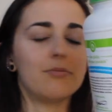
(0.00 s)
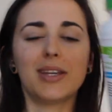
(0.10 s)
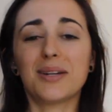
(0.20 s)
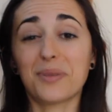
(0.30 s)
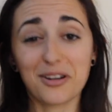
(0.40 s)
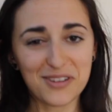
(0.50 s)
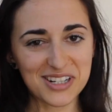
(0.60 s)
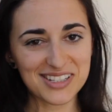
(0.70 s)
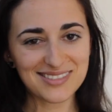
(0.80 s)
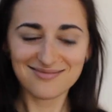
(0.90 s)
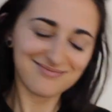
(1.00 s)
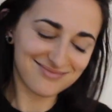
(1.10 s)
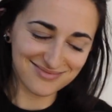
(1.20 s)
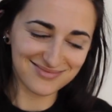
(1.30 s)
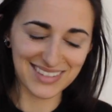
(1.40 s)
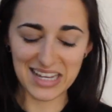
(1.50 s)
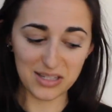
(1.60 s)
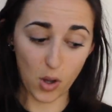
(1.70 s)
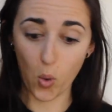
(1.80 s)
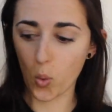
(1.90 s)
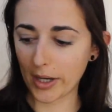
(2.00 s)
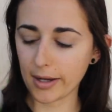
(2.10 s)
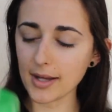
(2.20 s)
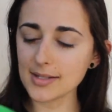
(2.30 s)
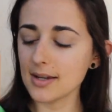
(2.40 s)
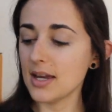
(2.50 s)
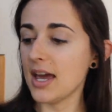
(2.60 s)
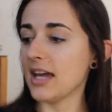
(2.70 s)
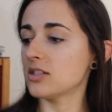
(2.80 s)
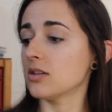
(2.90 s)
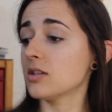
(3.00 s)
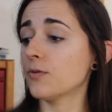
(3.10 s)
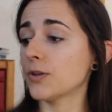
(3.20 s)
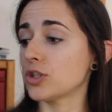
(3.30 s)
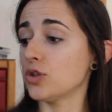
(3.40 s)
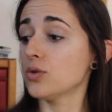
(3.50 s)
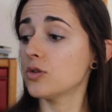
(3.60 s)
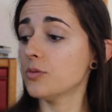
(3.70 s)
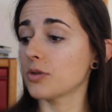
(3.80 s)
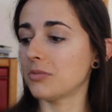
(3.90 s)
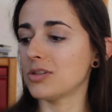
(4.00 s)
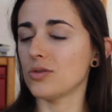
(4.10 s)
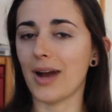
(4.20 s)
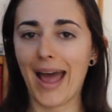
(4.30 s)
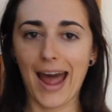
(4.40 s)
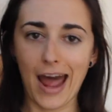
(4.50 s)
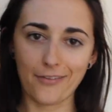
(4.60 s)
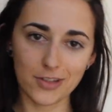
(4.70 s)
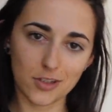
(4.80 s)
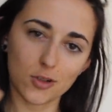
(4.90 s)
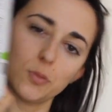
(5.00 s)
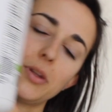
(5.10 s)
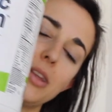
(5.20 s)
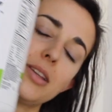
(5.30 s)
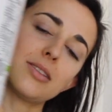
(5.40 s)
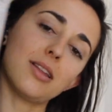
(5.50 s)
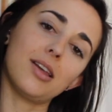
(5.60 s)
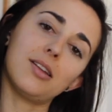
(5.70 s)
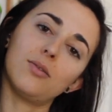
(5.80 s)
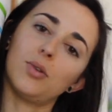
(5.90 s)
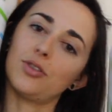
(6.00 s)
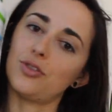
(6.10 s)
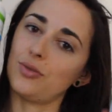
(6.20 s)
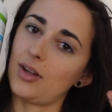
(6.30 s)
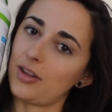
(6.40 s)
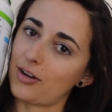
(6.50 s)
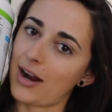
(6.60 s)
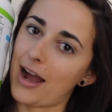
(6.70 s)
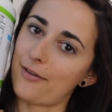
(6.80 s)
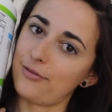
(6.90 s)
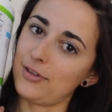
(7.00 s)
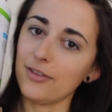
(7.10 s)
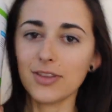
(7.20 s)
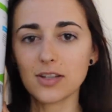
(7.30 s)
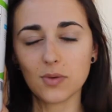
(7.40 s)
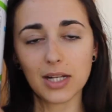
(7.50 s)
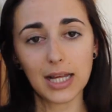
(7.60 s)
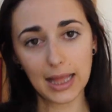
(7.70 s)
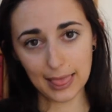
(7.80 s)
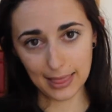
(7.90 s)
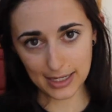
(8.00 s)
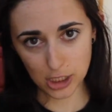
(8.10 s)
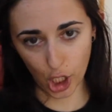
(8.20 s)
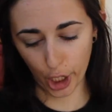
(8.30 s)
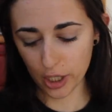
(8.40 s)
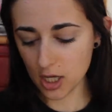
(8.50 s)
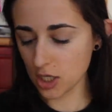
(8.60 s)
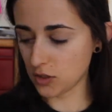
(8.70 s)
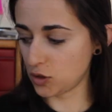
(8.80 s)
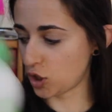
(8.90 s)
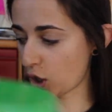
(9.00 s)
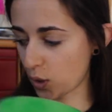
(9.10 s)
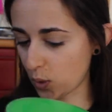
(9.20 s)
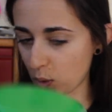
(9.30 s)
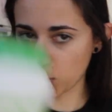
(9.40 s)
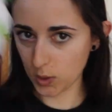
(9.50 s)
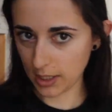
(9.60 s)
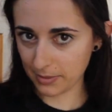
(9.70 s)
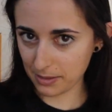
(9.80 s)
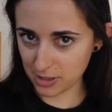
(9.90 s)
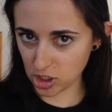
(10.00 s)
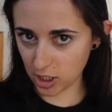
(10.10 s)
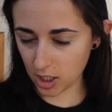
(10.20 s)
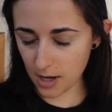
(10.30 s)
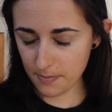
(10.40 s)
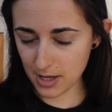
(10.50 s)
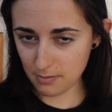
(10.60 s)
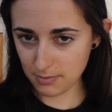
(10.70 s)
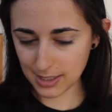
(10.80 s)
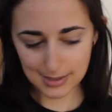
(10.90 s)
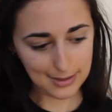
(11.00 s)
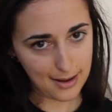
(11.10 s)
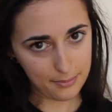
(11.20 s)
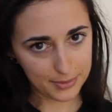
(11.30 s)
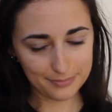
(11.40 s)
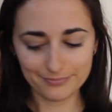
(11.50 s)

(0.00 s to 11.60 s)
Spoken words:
peanut butter first, because why not? And so this is for two scoops, so I'm gonna do half a scoop of this, and then we'll do the other half of this one later. So let me get my shaker cup and mix it up.